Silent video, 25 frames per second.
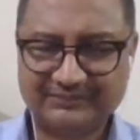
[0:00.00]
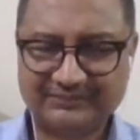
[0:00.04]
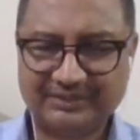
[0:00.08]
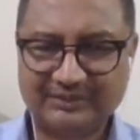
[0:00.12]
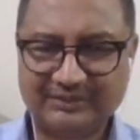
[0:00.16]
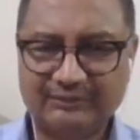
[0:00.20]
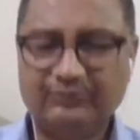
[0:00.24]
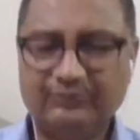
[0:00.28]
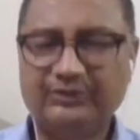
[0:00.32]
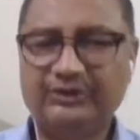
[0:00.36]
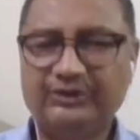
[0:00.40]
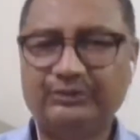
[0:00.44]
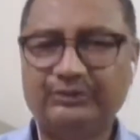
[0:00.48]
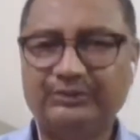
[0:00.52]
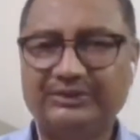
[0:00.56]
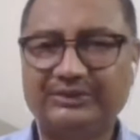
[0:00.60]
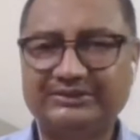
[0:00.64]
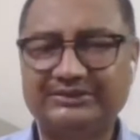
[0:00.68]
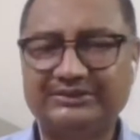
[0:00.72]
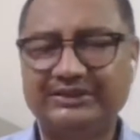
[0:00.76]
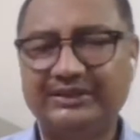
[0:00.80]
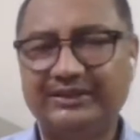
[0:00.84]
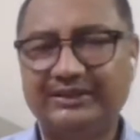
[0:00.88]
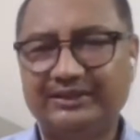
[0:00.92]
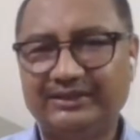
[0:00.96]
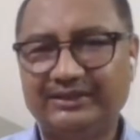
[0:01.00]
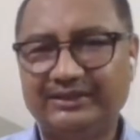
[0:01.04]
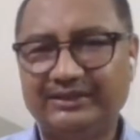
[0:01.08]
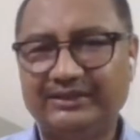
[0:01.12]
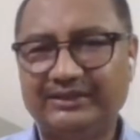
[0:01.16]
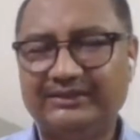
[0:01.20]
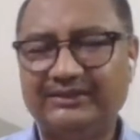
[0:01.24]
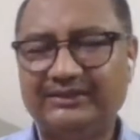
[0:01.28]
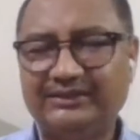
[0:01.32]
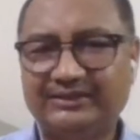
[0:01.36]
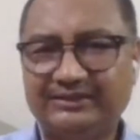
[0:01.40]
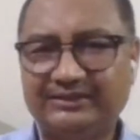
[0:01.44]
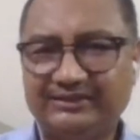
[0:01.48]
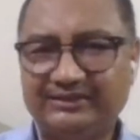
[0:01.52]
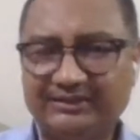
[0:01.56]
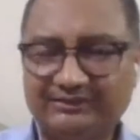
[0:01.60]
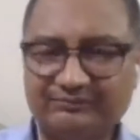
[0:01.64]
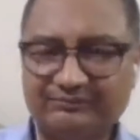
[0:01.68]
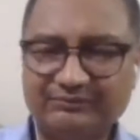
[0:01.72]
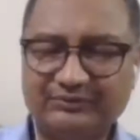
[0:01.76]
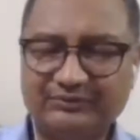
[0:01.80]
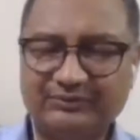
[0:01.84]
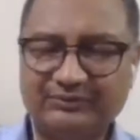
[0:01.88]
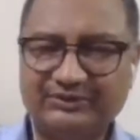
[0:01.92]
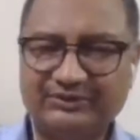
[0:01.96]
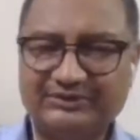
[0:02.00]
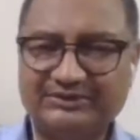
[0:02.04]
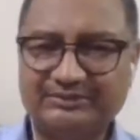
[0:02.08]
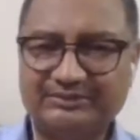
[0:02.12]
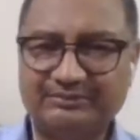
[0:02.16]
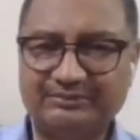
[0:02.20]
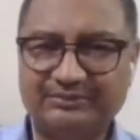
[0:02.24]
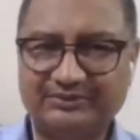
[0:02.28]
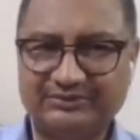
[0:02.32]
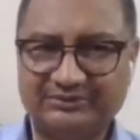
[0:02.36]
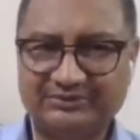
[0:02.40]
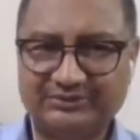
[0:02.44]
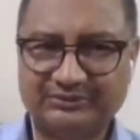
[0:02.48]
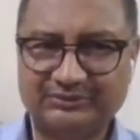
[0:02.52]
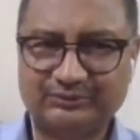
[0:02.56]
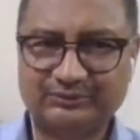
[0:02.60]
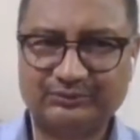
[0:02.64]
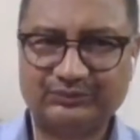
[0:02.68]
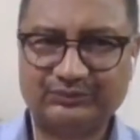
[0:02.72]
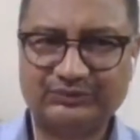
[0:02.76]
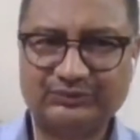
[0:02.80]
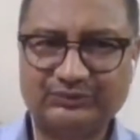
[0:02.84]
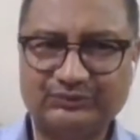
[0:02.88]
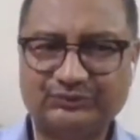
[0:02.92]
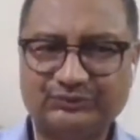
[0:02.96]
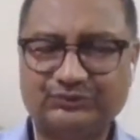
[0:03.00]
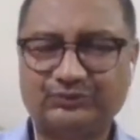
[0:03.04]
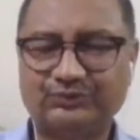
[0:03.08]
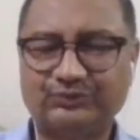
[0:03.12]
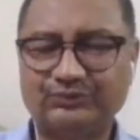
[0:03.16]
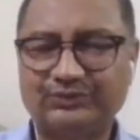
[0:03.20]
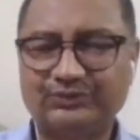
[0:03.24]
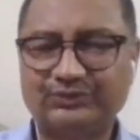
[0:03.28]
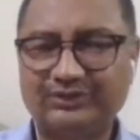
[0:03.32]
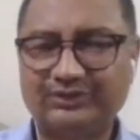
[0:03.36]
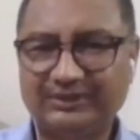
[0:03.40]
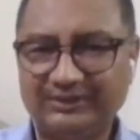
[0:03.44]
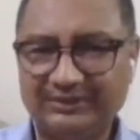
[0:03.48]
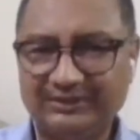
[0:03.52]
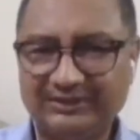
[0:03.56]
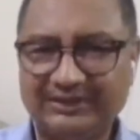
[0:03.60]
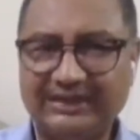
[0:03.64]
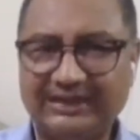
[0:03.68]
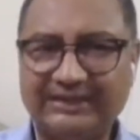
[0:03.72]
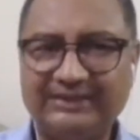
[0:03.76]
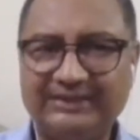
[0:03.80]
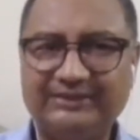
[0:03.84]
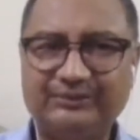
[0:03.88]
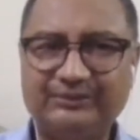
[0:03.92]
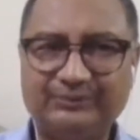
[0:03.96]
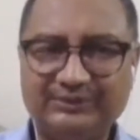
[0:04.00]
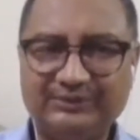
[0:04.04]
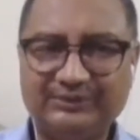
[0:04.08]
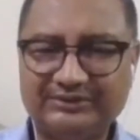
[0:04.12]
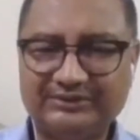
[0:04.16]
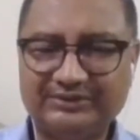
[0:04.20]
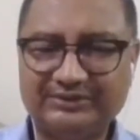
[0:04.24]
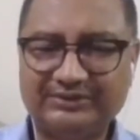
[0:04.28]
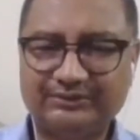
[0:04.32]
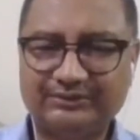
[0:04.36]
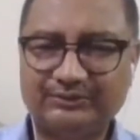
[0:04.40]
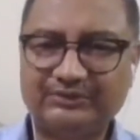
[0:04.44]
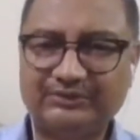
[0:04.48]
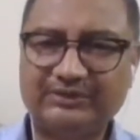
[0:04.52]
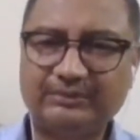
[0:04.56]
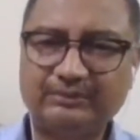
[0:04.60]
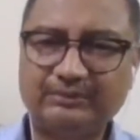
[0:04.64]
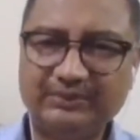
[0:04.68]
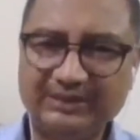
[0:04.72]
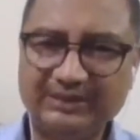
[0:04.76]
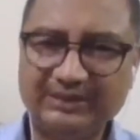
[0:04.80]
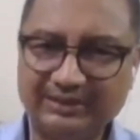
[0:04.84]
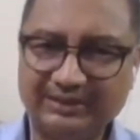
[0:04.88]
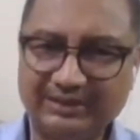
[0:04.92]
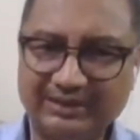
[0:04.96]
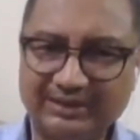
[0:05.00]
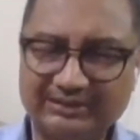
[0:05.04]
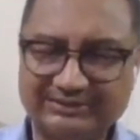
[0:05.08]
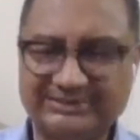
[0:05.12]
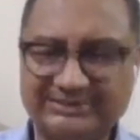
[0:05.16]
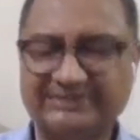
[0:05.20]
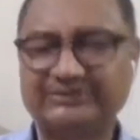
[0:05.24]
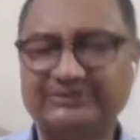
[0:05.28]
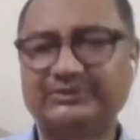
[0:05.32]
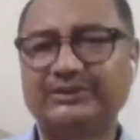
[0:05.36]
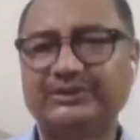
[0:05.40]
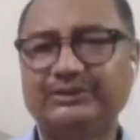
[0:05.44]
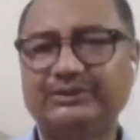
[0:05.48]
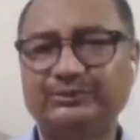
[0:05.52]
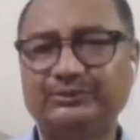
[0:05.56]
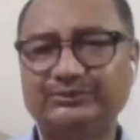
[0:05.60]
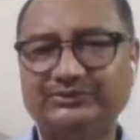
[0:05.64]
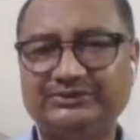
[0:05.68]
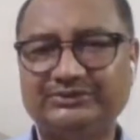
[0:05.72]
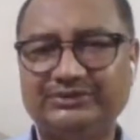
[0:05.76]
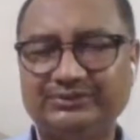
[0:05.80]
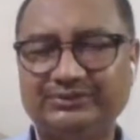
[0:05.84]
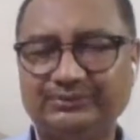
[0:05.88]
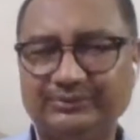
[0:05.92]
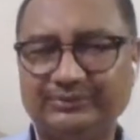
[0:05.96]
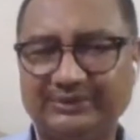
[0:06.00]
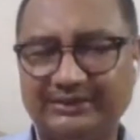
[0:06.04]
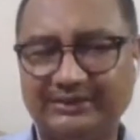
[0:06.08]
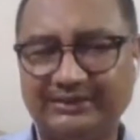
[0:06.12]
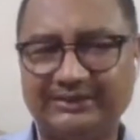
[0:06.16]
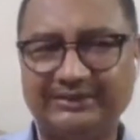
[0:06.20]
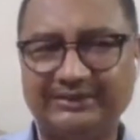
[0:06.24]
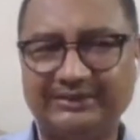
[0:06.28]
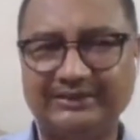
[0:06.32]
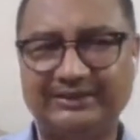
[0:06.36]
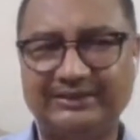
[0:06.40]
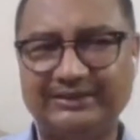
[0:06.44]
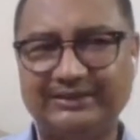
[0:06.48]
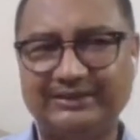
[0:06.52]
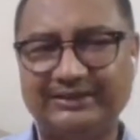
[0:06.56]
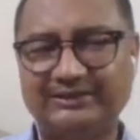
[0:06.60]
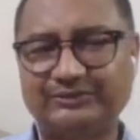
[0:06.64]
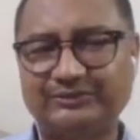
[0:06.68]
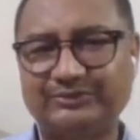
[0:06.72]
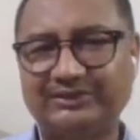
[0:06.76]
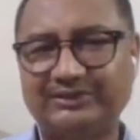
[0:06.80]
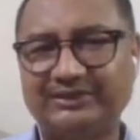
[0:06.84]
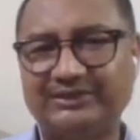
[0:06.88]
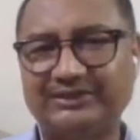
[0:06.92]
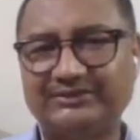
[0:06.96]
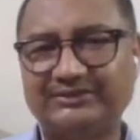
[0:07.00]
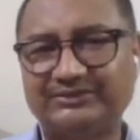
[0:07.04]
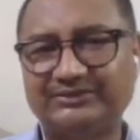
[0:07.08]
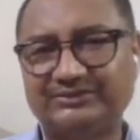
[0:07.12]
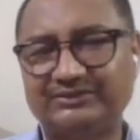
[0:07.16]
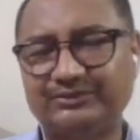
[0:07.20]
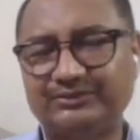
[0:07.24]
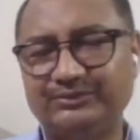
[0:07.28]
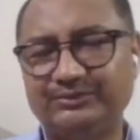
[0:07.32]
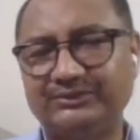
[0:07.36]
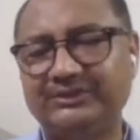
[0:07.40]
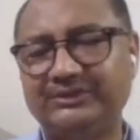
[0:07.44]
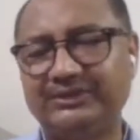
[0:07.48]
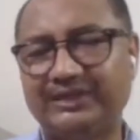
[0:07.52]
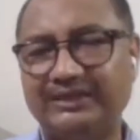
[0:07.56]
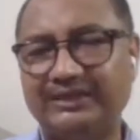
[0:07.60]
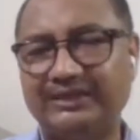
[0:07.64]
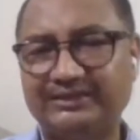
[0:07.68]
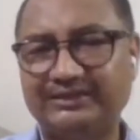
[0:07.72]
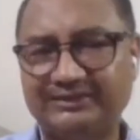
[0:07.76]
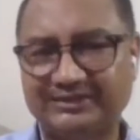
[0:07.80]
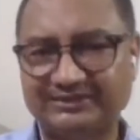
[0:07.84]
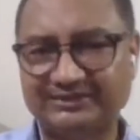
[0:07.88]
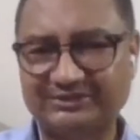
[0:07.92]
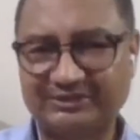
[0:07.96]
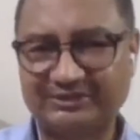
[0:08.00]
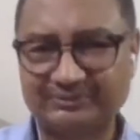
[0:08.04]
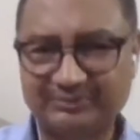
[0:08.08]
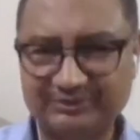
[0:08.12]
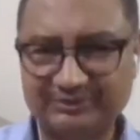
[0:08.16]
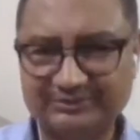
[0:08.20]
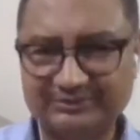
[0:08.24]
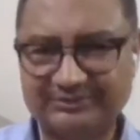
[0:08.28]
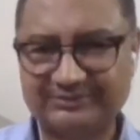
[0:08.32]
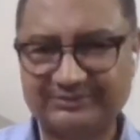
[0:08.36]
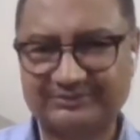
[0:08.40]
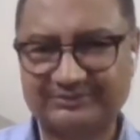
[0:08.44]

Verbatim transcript: So he was and there, therefore he is a person who used to dine with with the Birlas as well as the, uh, as well as with the untouchables.